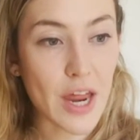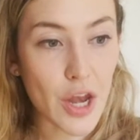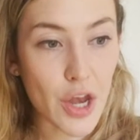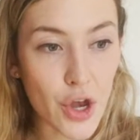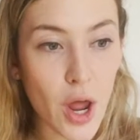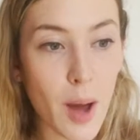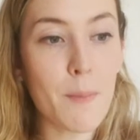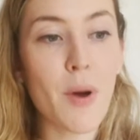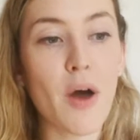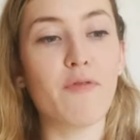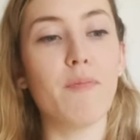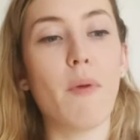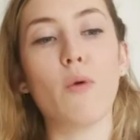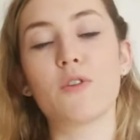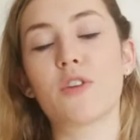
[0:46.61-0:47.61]
number of
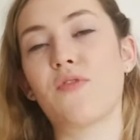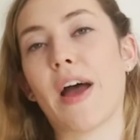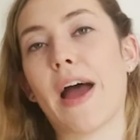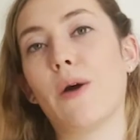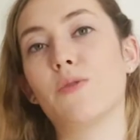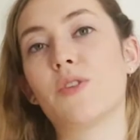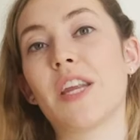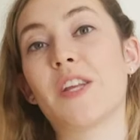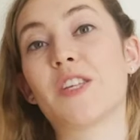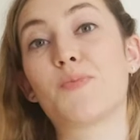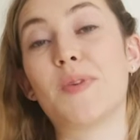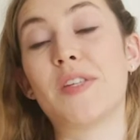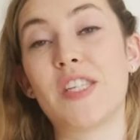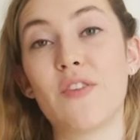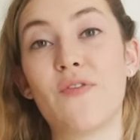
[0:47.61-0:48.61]
moles found in a
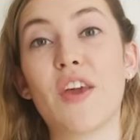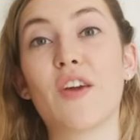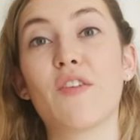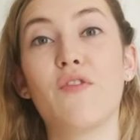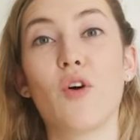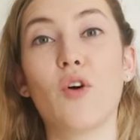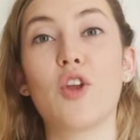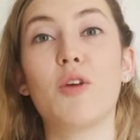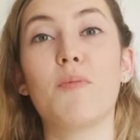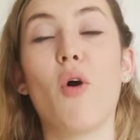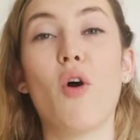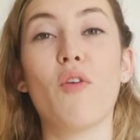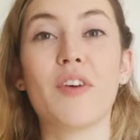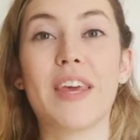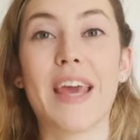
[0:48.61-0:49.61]
specific volume
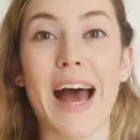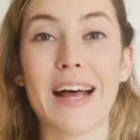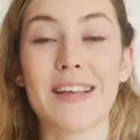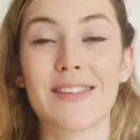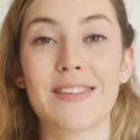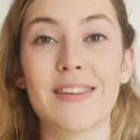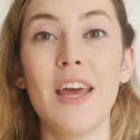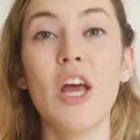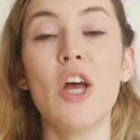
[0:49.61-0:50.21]
of gas.